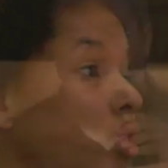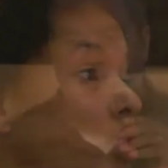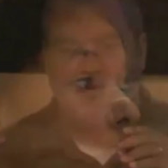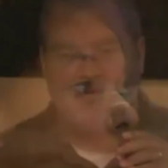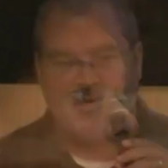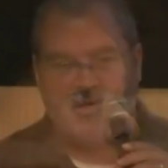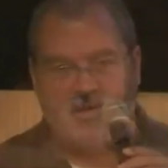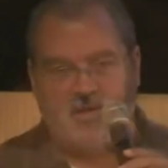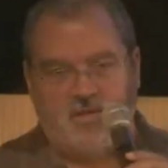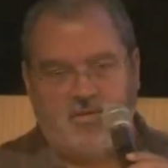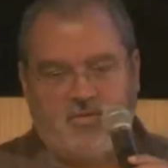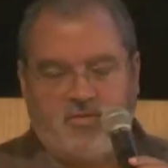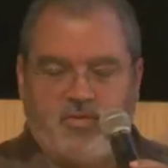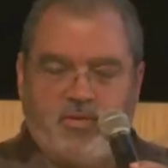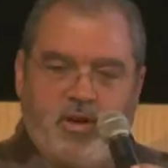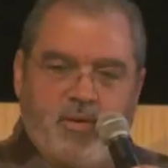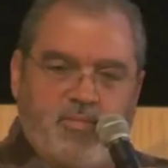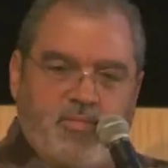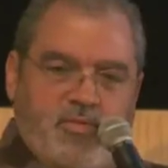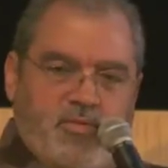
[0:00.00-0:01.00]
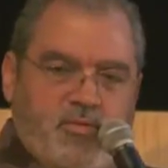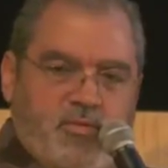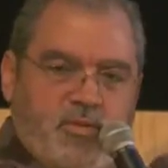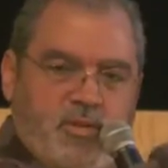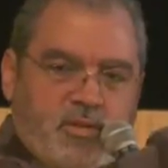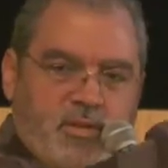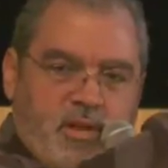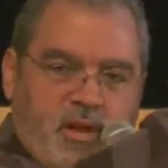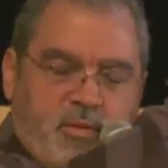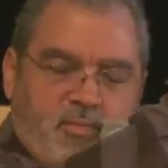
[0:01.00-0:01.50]
They went up through
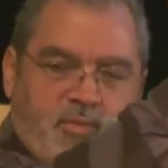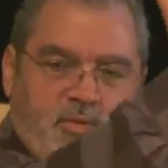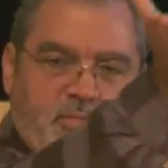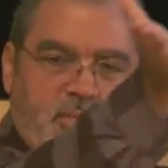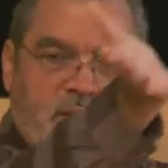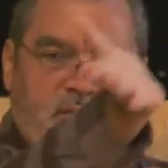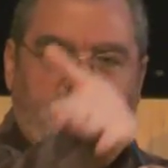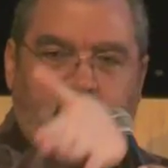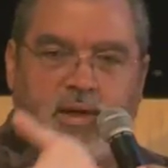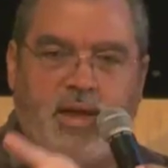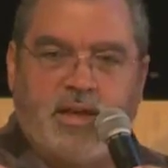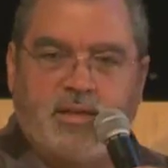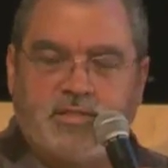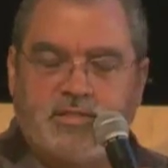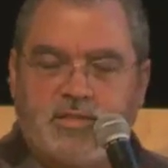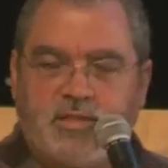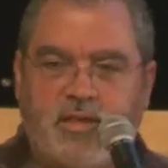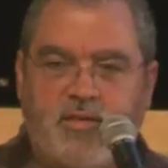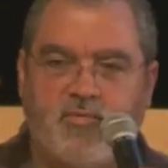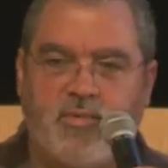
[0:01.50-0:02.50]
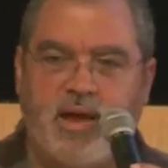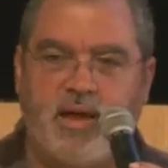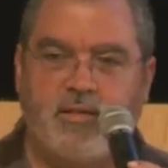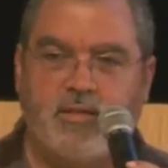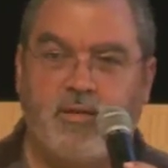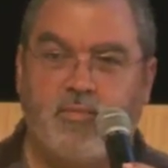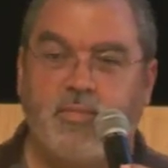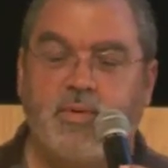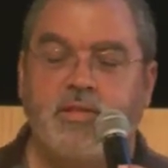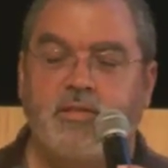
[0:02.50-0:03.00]
the upper Midwest and
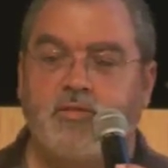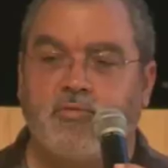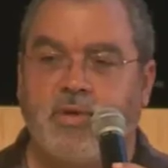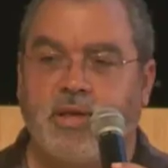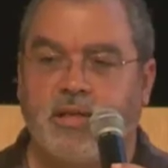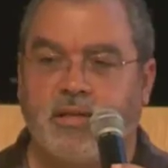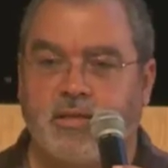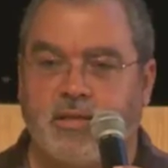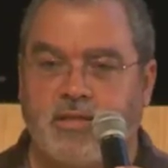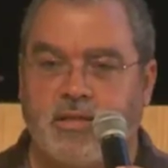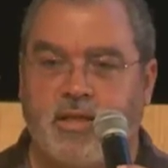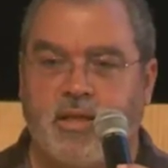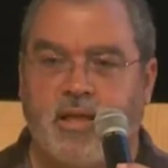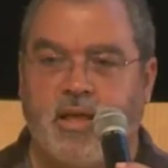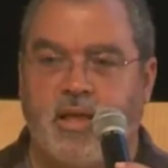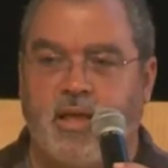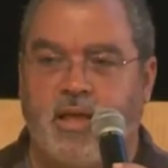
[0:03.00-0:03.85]
wound up in New England.